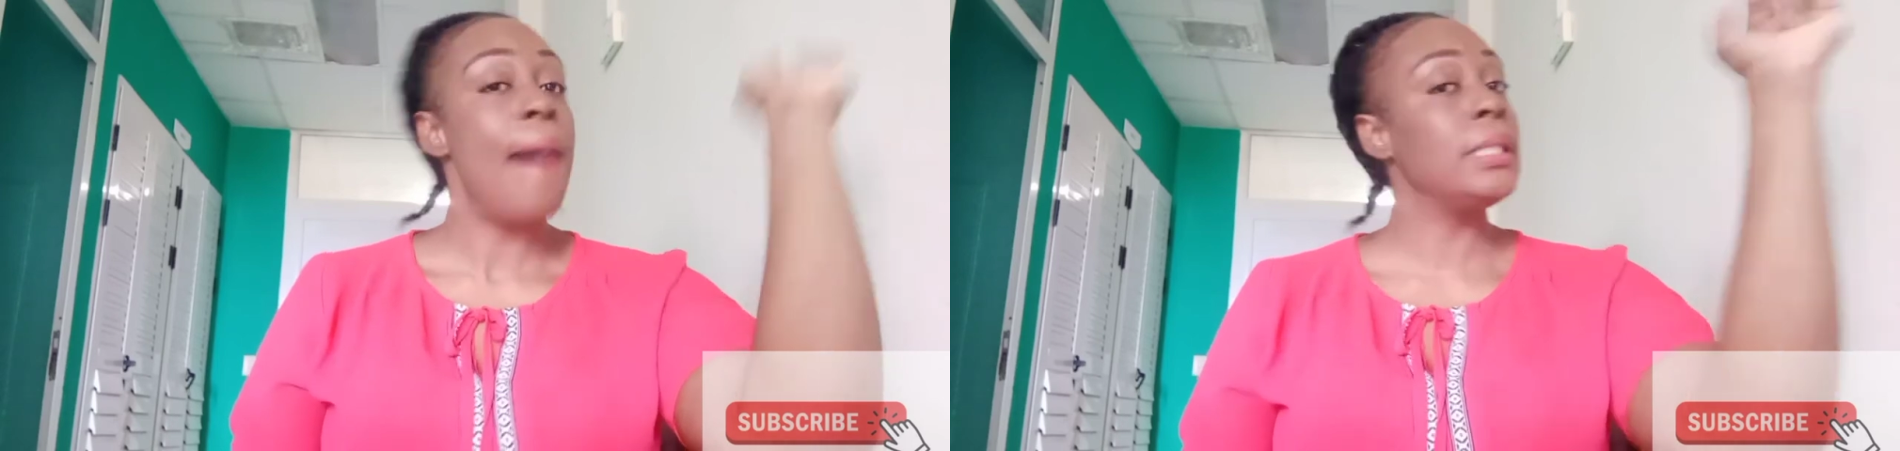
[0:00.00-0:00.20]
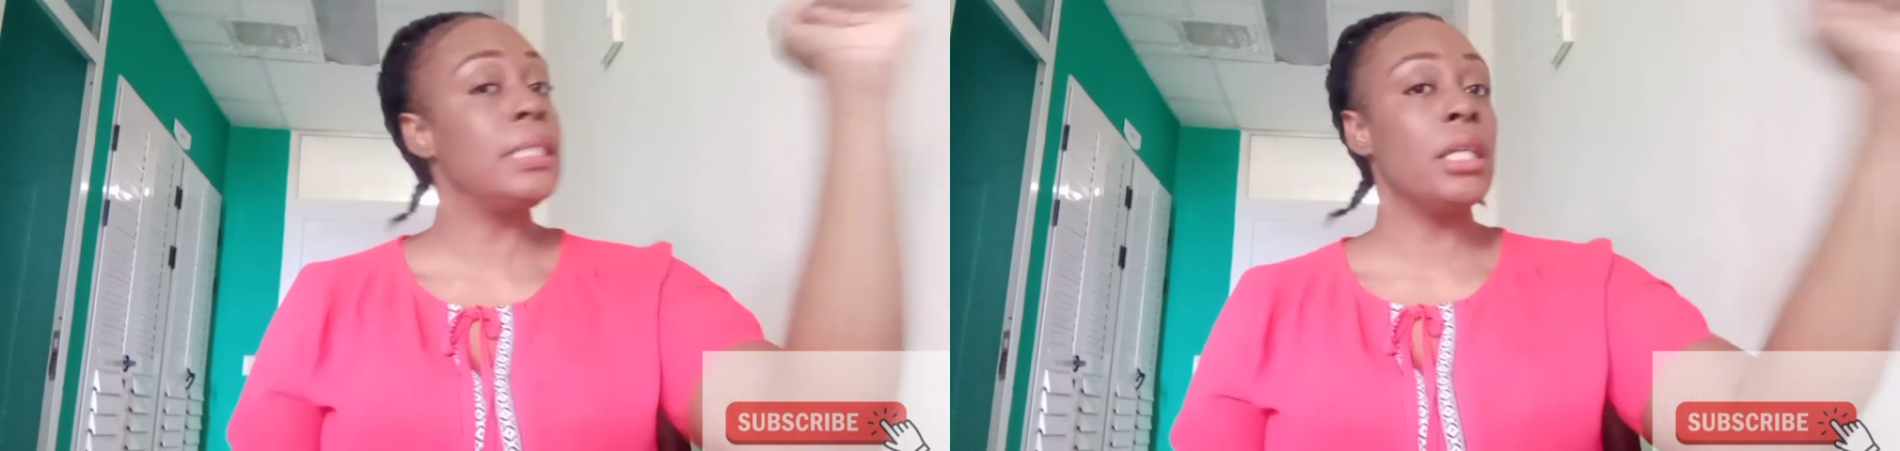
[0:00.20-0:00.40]

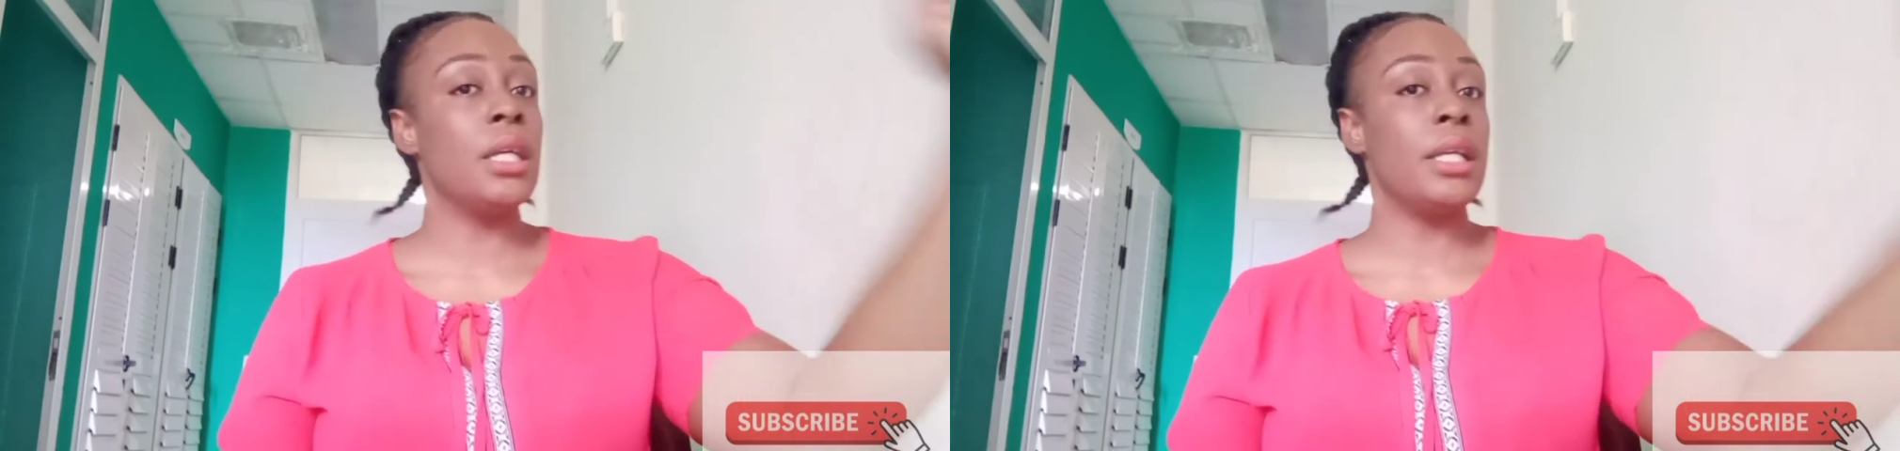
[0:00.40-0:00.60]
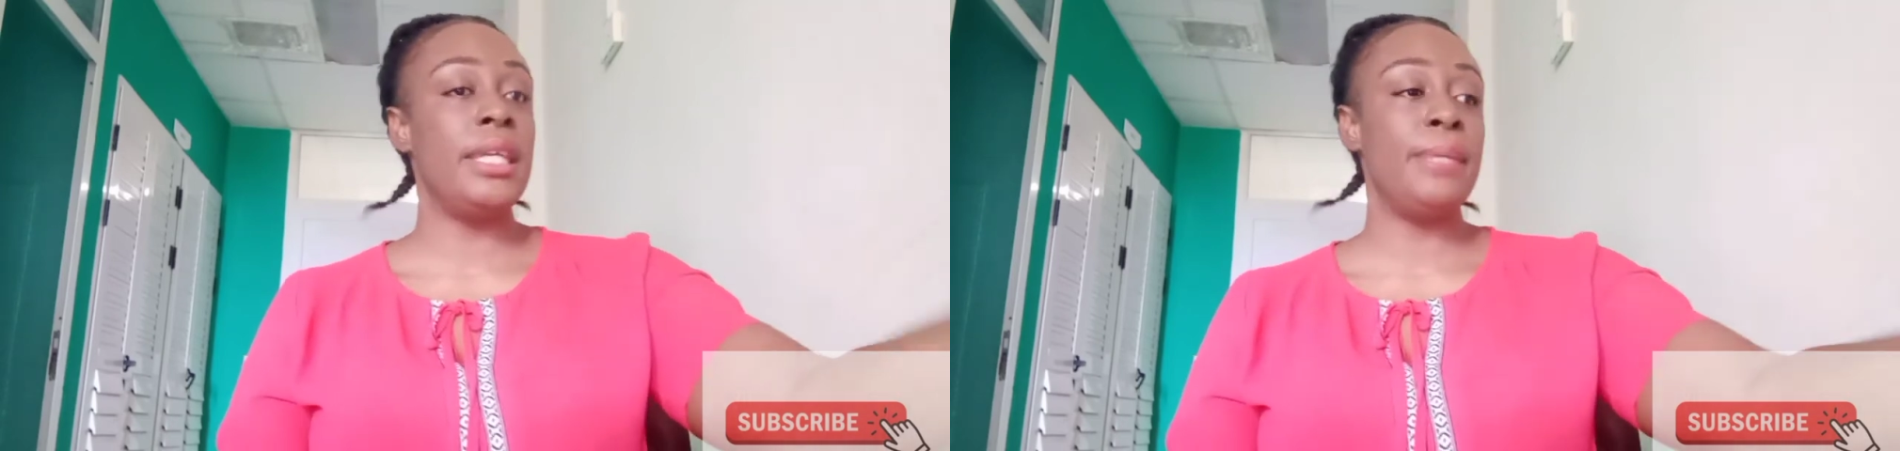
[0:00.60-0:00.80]
still
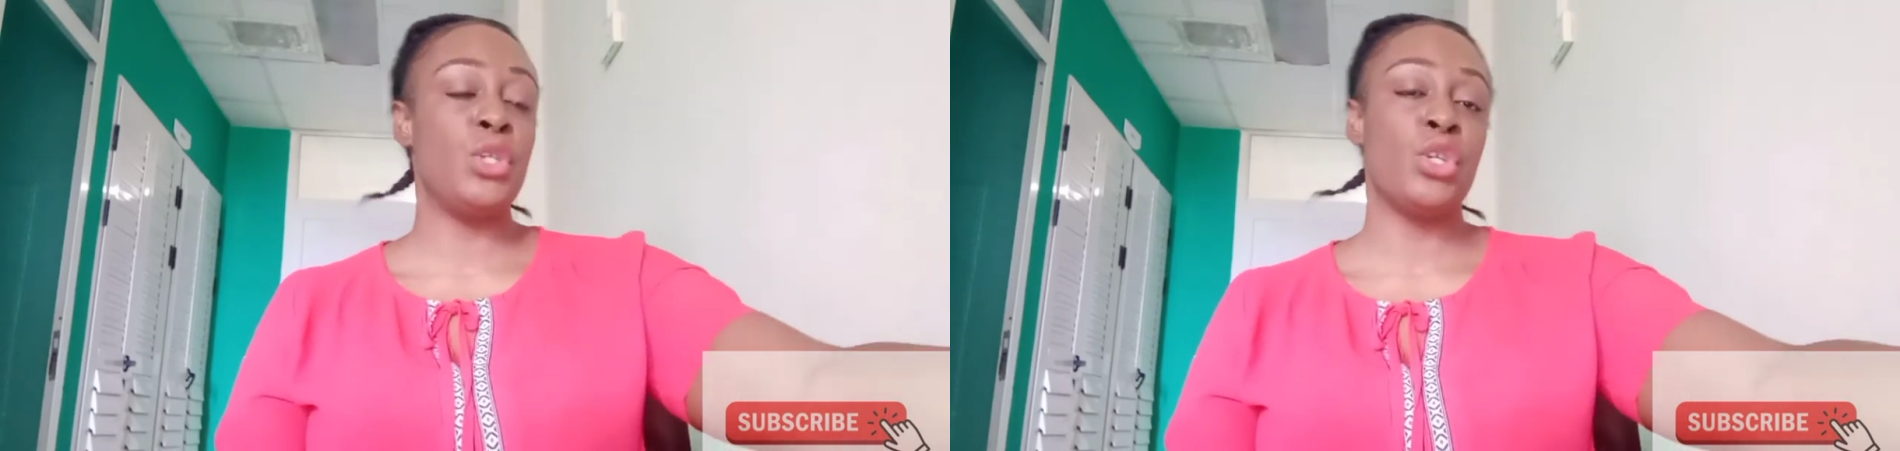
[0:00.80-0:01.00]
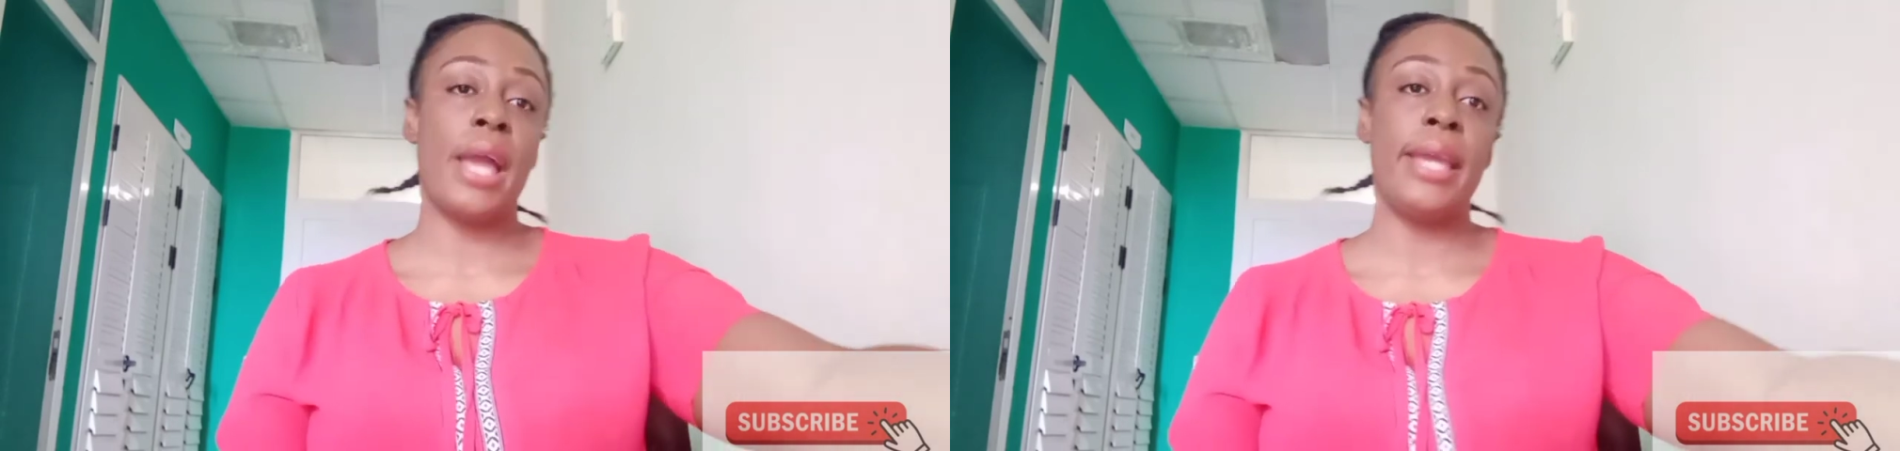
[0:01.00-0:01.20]
gonna keep
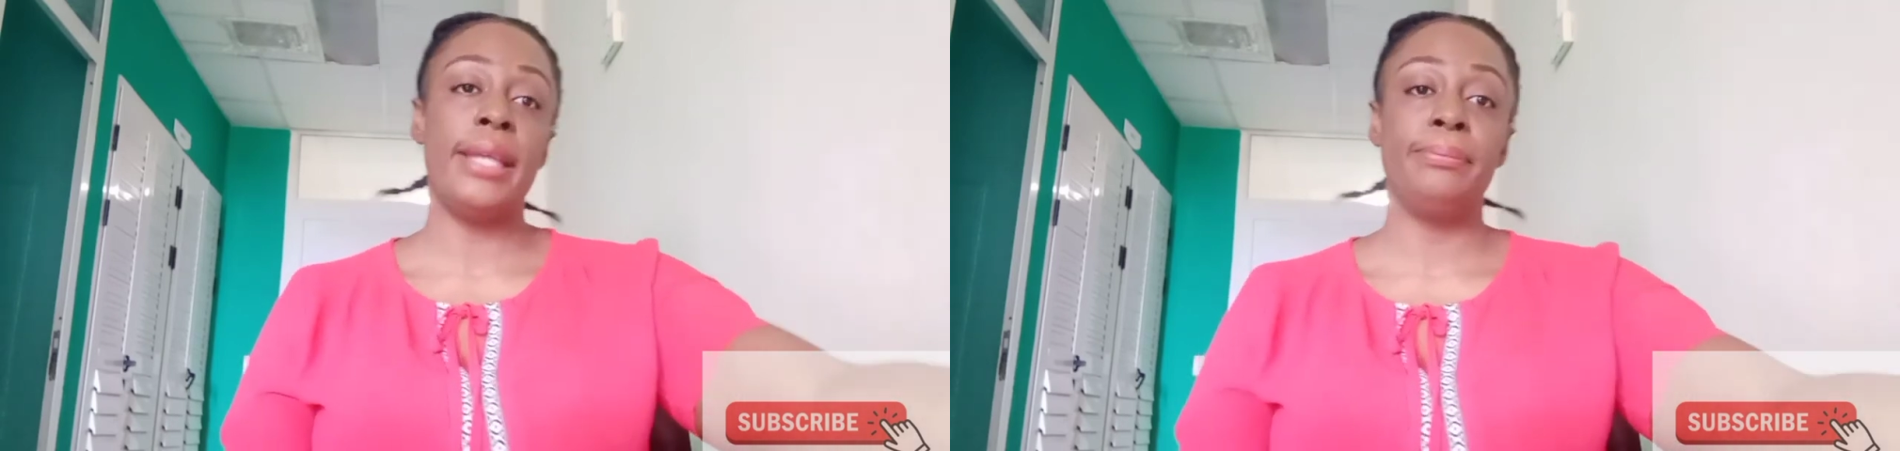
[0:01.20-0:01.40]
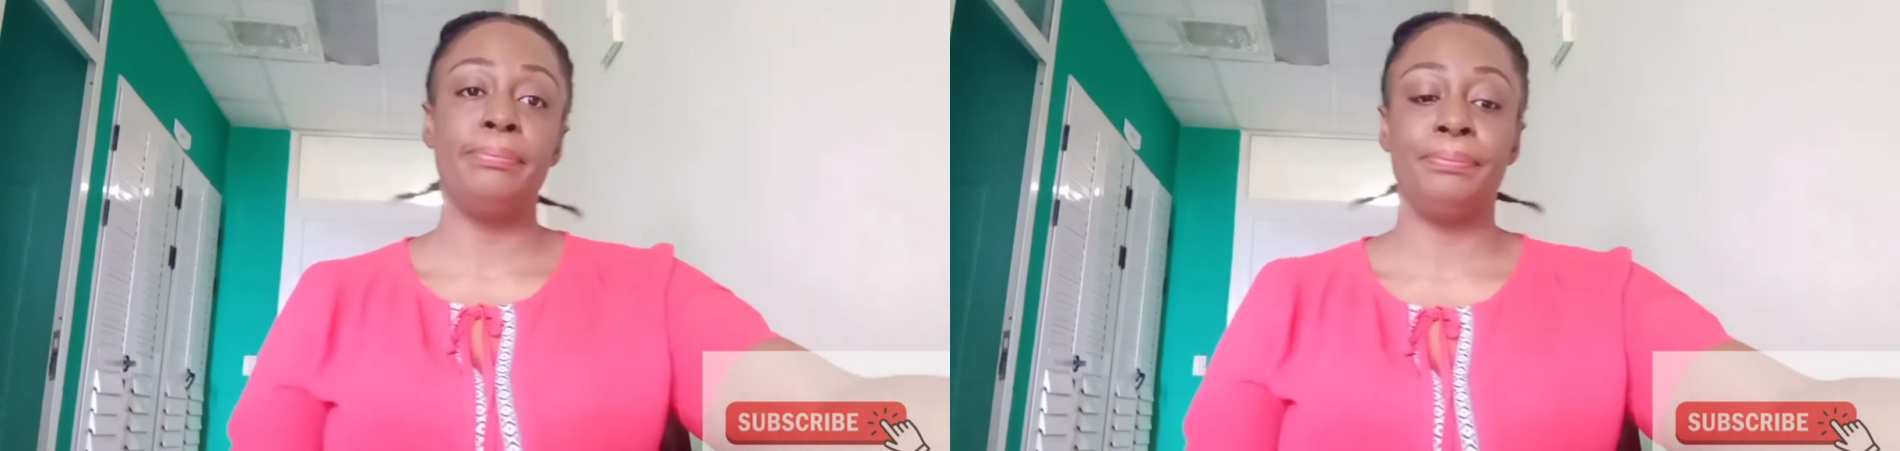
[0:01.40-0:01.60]

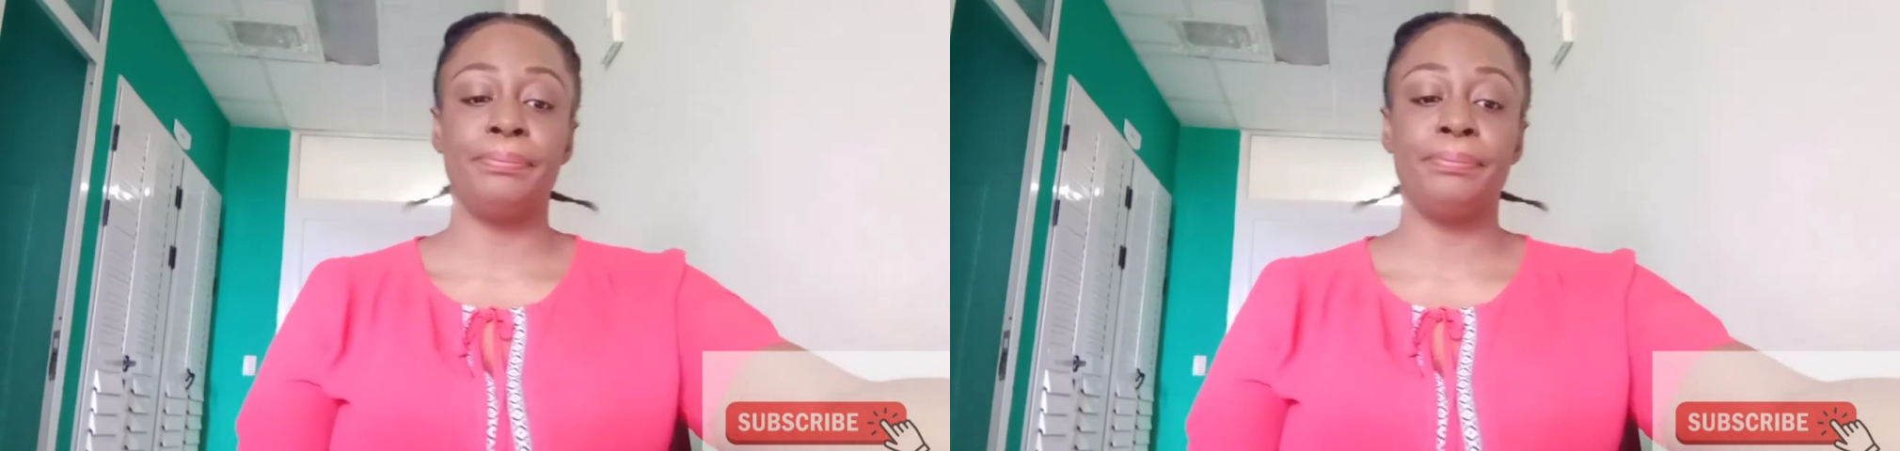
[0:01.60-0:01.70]
trying.